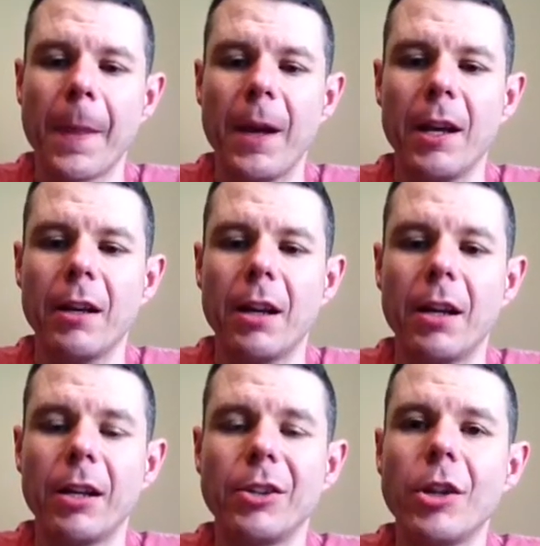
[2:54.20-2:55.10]
And,
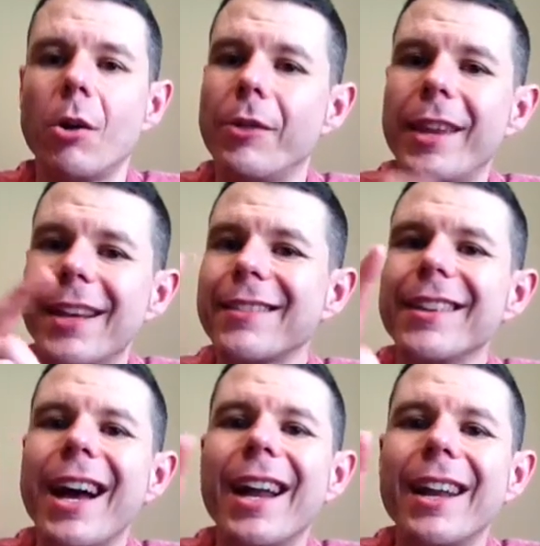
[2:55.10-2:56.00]
you know, that's
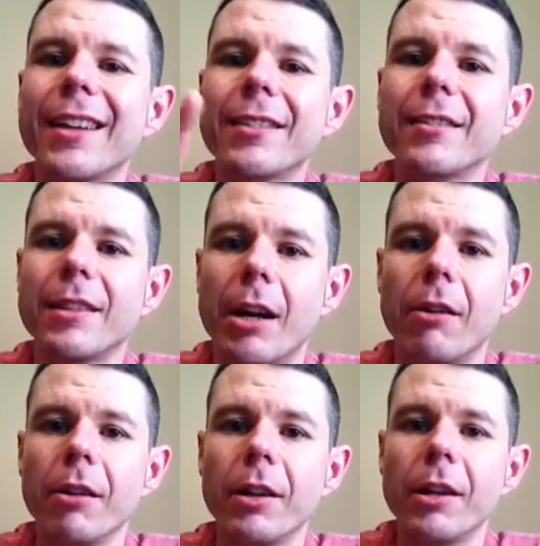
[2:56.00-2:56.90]
not
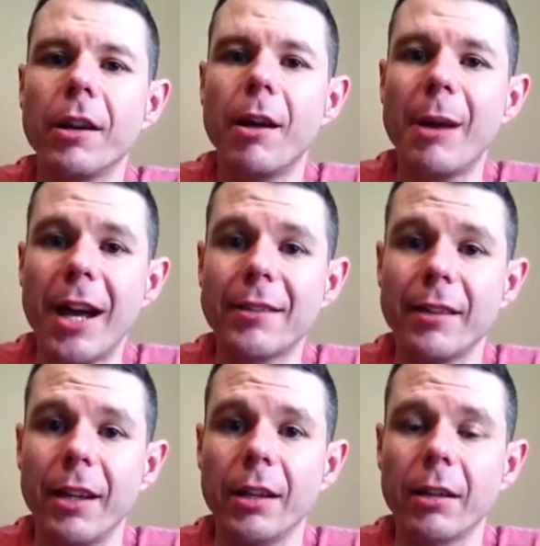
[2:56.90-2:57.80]
necessarily a bad
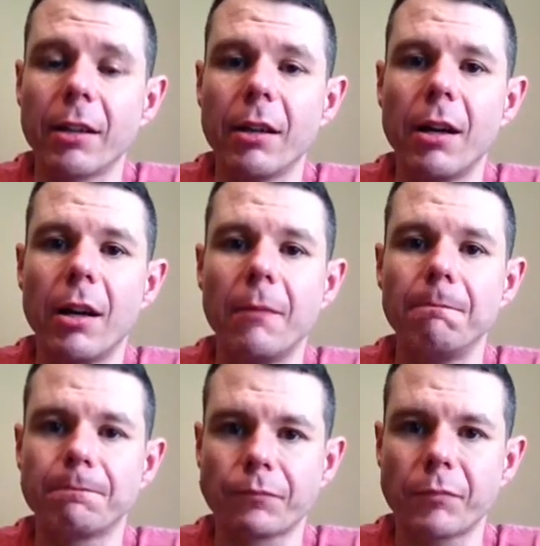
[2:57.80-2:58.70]
thing.
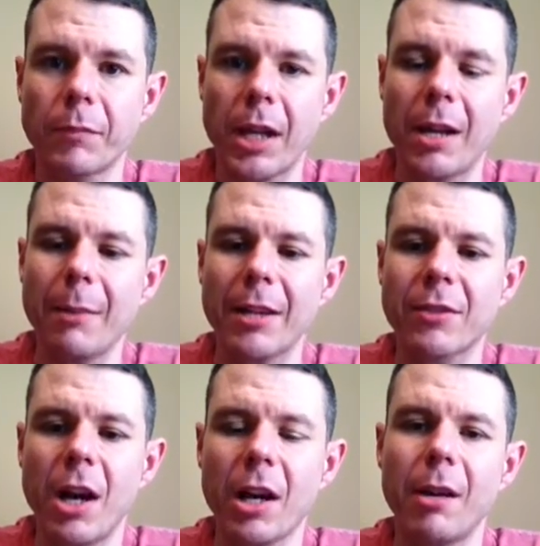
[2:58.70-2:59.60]
And I'm not
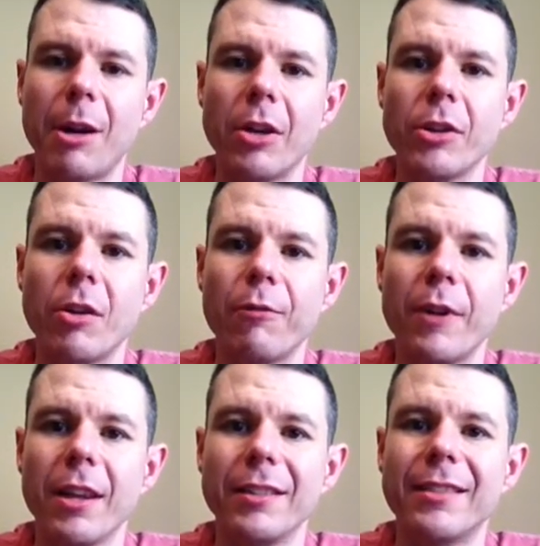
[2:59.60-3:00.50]
talking about, you know,
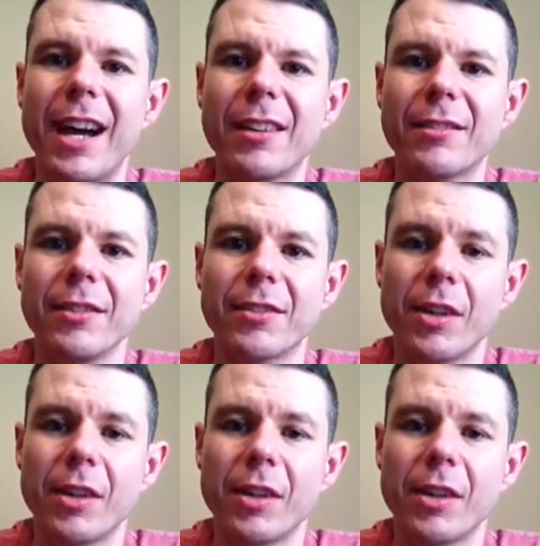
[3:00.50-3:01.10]
failing tests and